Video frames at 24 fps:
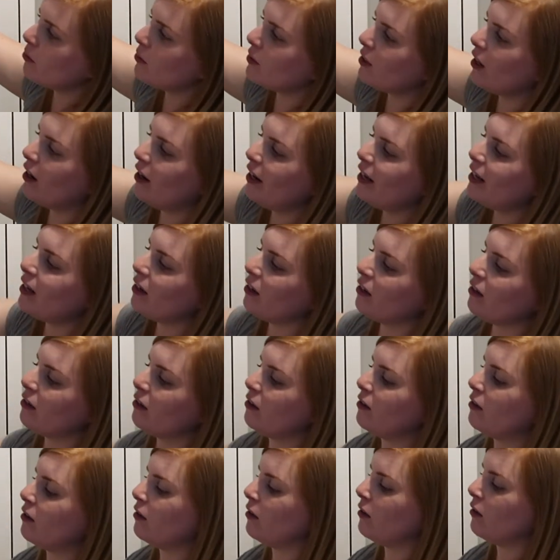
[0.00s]
from Tiger.
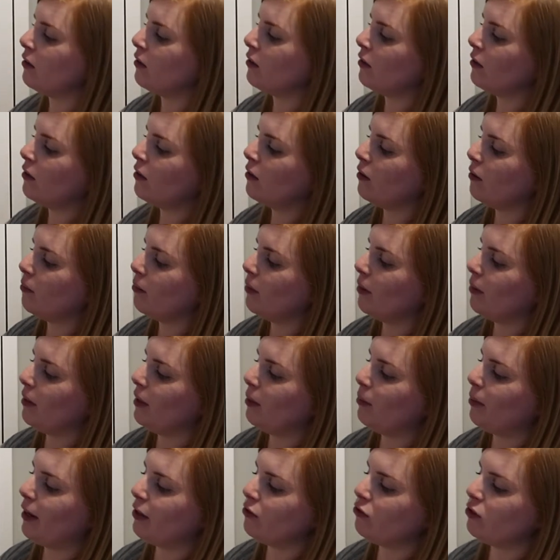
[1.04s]
There
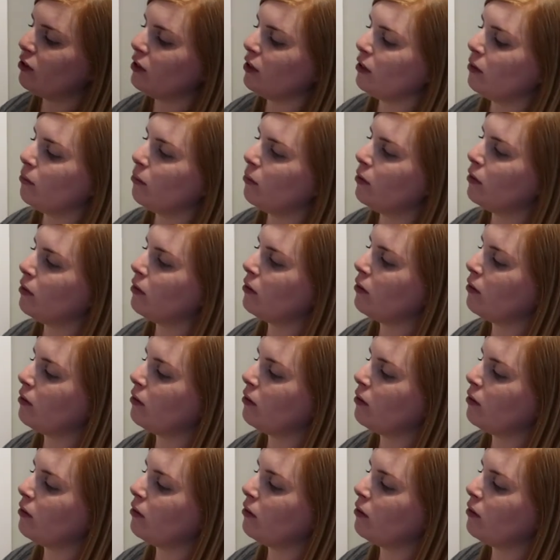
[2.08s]
are batteries in them.